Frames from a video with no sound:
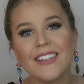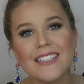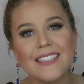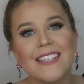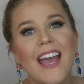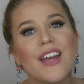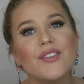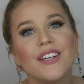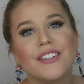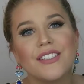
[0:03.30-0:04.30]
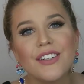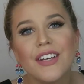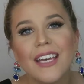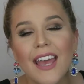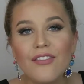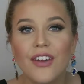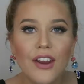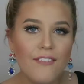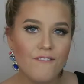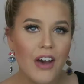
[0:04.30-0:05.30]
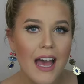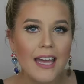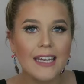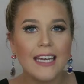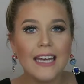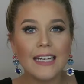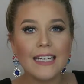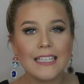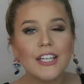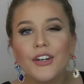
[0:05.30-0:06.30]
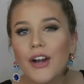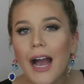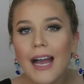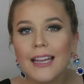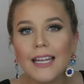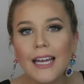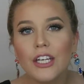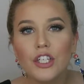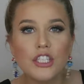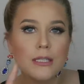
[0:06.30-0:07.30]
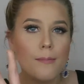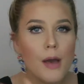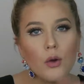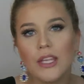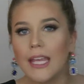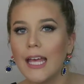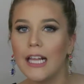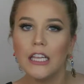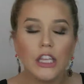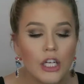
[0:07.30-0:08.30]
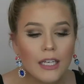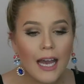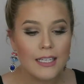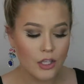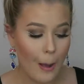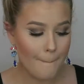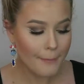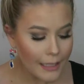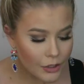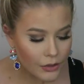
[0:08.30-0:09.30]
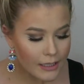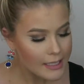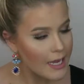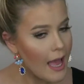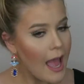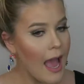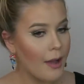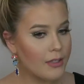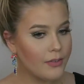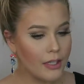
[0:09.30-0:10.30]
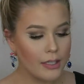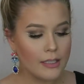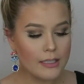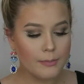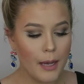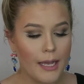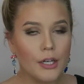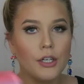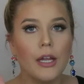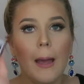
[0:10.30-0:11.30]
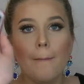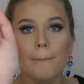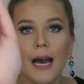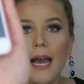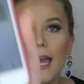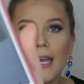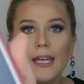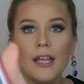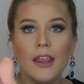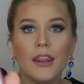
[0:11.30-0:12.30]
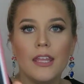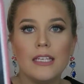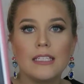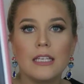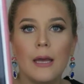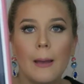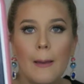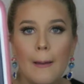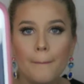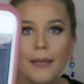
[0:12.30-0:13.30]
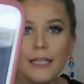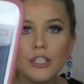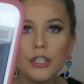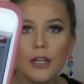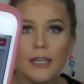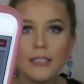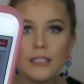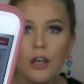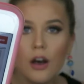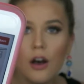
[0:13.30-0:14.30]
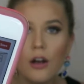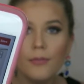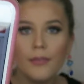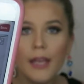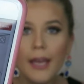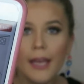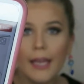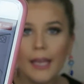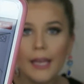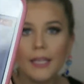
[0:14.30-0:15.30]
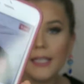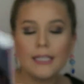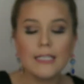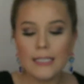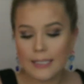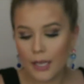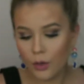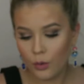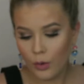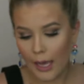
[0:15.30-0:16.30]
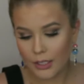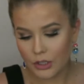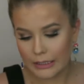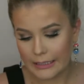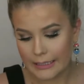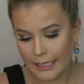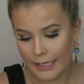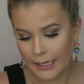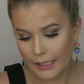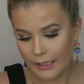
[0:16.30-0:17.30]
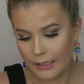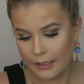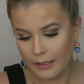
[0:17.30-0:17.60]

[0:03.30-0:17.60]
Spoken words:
everyone. Today we are doing a very fun glitter eyeliner smoky look I saw on Pinterest. I was very inspired by this picture I saw, and it doesn't say who actually did it,